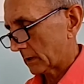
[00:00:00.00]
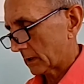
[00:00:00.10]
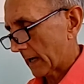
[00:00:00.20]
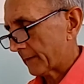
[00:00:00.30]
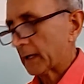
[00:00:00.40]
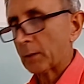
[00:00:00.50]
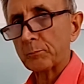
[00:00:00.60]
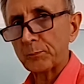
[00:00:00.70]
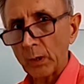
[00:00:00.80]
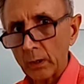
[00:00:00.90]
And they can
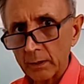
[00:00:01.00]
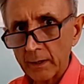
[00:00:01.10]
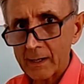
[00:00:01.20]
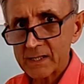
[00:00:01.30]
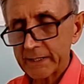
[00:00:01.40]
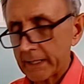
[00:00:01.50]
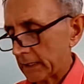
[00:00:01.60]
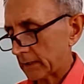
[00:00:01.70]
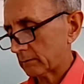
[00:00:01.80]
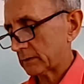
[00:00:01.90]
burn our
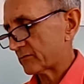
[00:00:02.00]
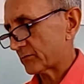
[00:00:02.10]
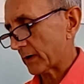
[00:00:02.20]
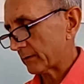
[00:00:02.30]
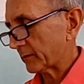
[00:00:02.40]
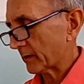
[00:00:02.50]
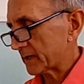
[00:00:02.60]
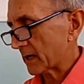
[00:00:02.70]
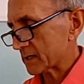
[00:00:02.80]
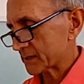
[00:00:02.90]
skin. It's very, very
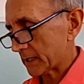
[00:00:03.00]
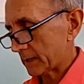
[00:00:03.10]
nasty.